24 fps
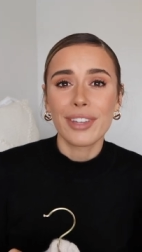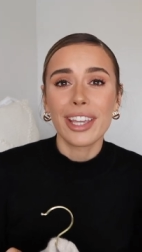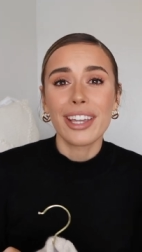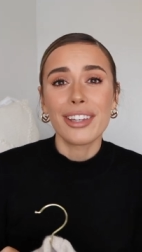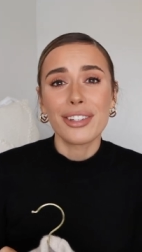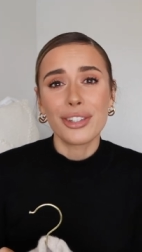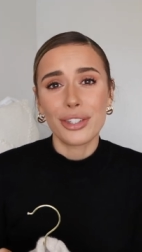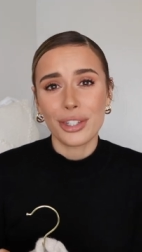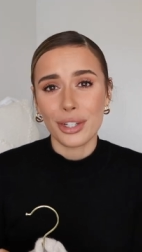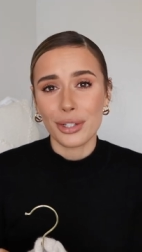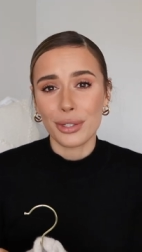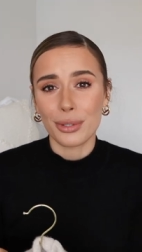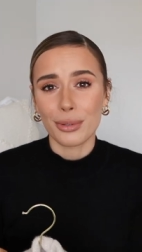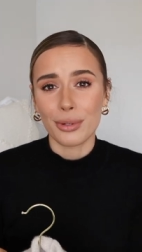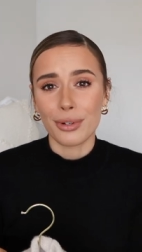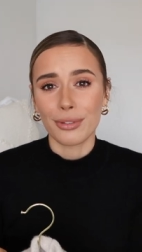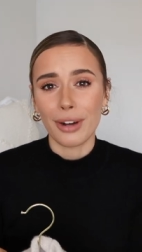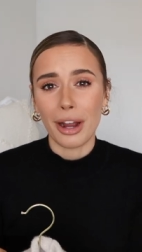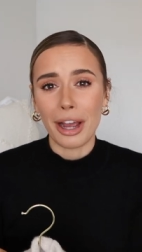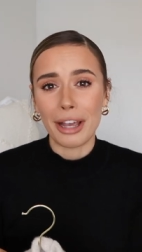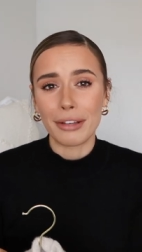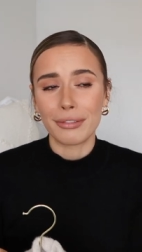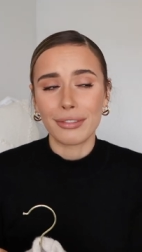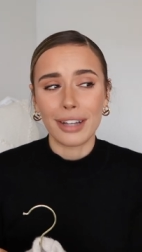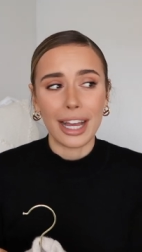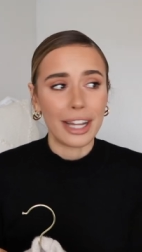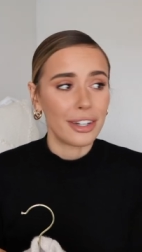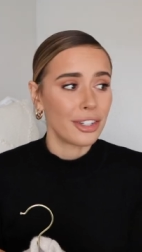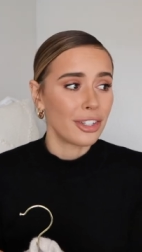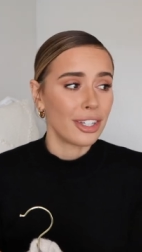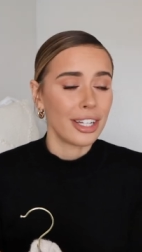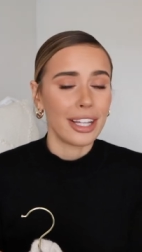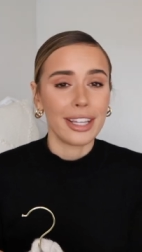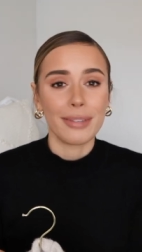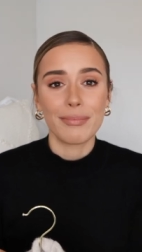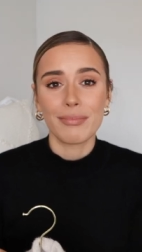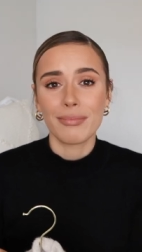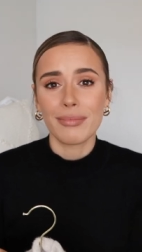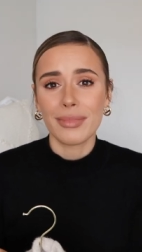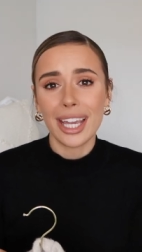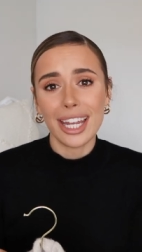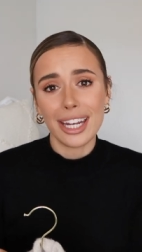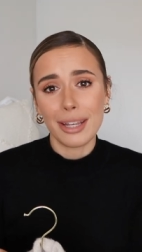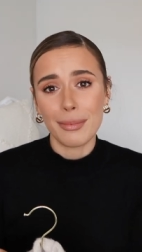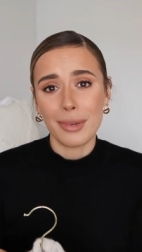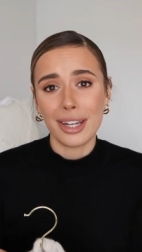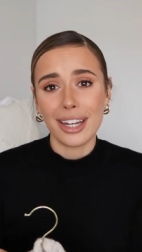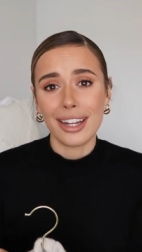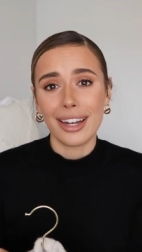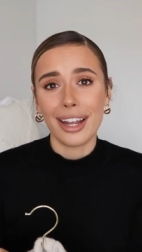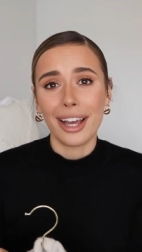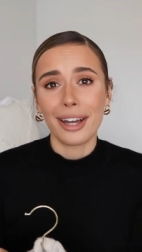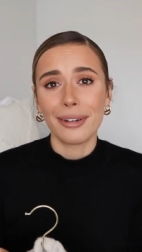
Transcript: It's due to arrive actually any minute